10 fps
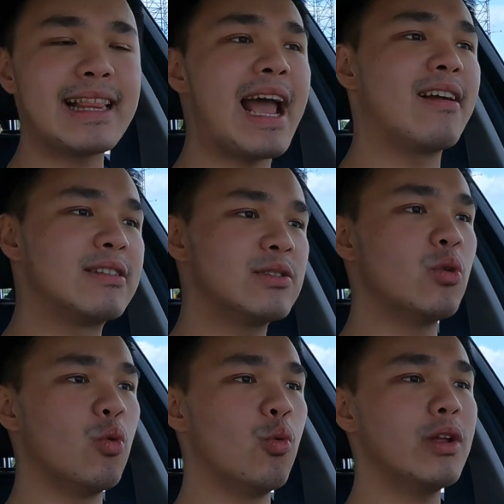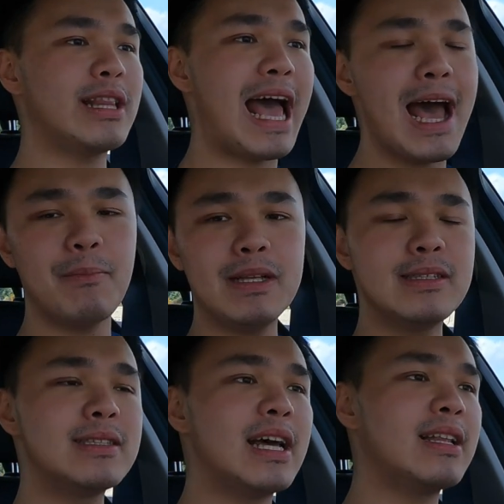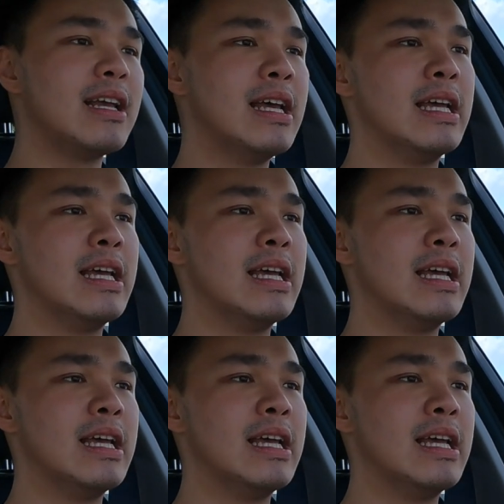tires, so what happens is that